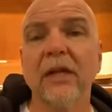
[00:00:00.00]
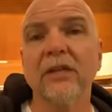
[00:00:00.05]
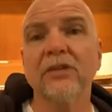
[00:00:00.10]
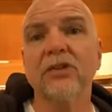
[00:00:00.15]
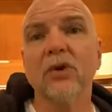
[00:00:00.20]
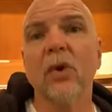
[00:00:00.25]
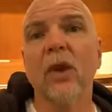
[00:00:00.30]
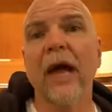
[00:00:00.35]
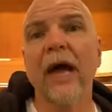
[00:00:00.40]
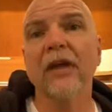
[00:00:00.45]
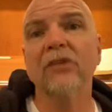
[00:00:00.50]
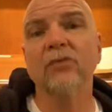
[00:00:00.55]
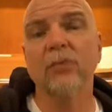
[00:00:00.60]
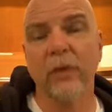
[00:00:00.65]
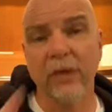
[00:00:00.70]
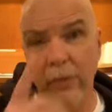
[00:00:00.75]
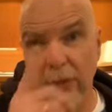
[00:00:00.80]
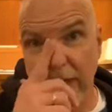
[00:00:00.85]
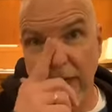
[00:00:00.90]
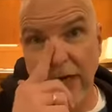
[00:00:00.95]
and so last
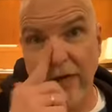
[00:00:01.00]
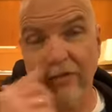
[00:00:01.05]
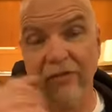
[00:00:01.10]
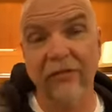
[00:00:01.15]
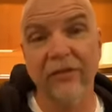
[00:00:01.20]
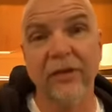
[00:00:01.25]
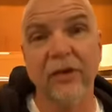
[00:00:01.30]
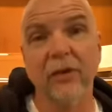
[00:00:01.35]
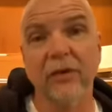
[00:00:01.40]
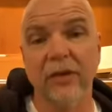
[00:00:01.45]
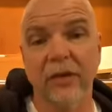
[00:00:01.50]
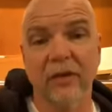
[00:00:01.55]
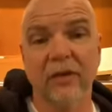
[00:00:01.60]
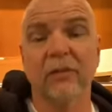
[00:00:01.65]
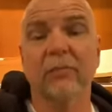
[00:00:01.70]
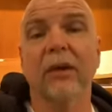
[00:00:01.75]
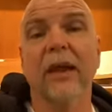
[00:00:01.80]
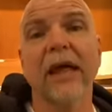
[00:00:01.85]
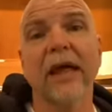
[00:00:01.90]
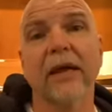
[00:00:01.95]
week we kind of filled in
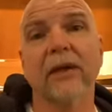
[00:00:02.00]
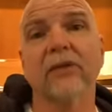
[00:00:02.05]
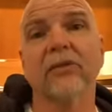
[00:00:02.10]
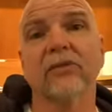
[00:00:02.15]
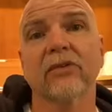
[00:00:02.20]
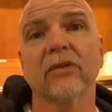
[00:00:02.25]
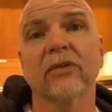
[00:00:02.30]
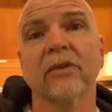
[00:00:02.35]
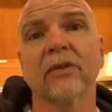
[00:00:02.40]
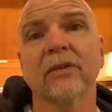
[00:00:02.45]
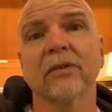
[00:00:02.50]
the blanks.